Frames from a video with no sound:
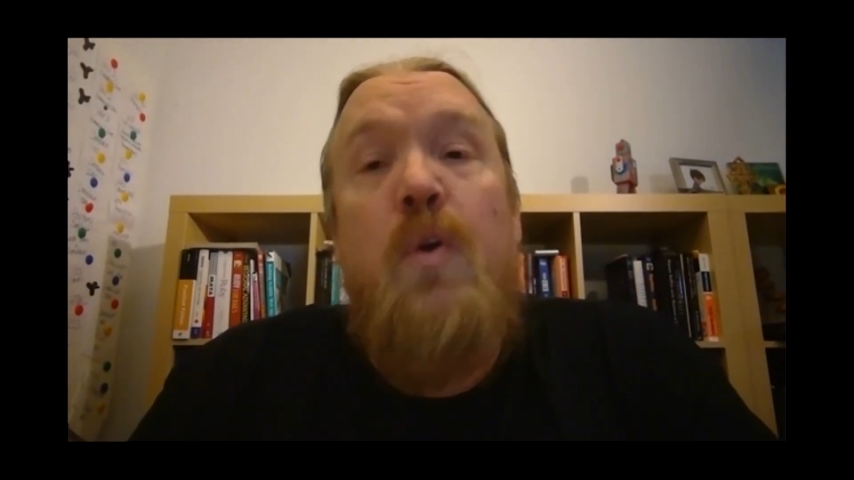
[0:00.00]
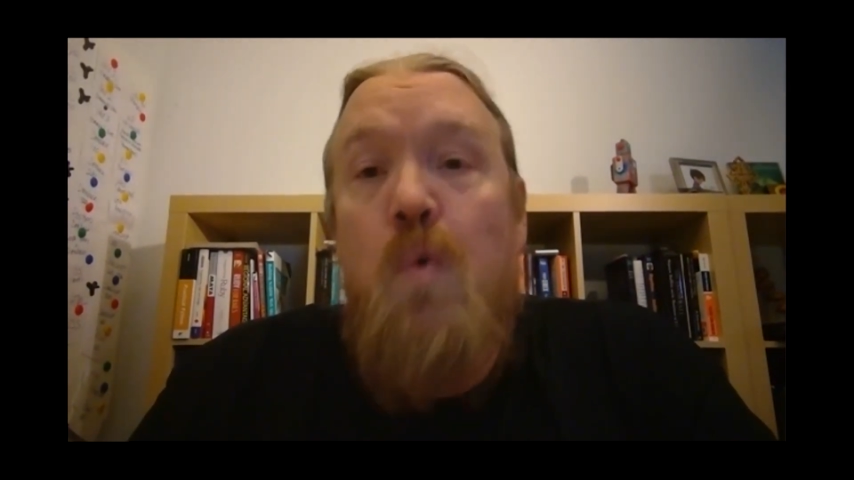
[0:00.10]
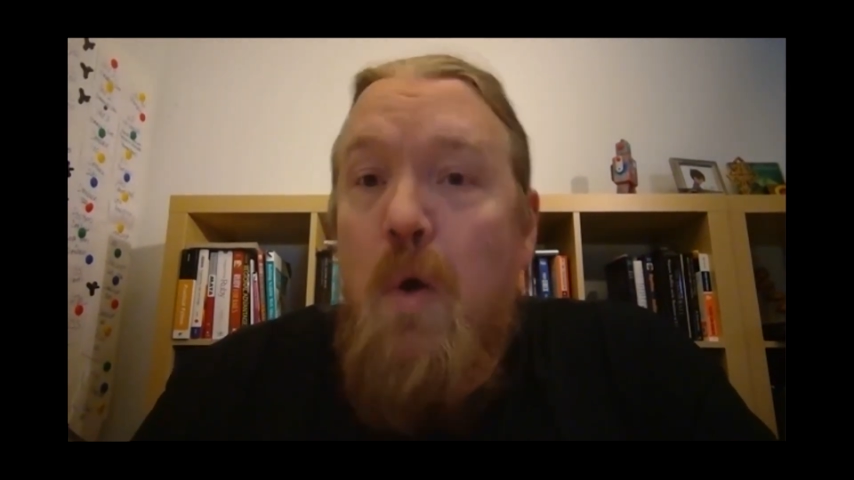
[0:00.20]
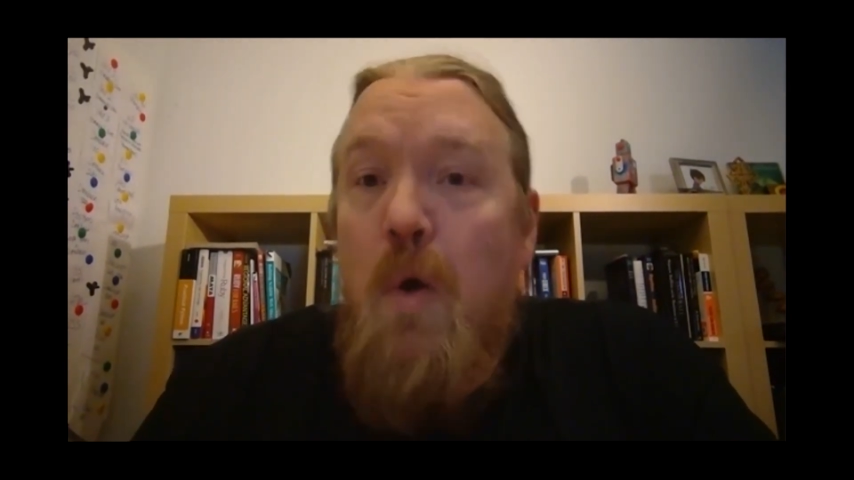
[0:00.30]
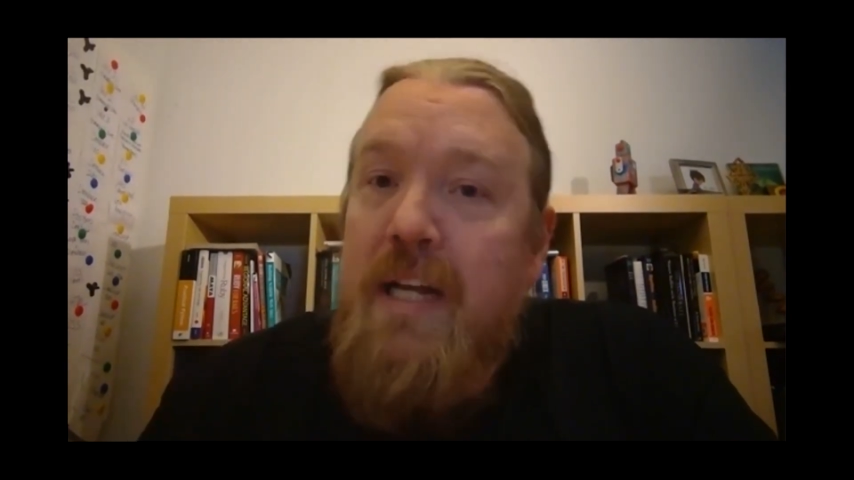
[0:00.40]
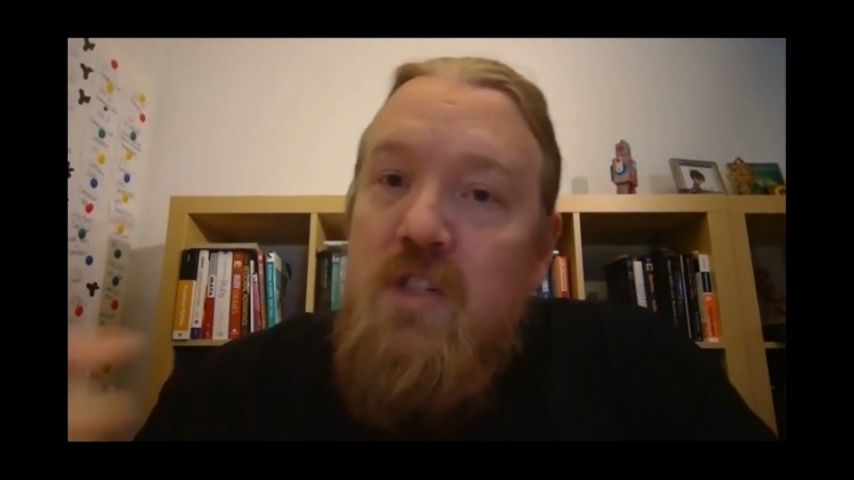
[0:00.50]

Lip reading: growing.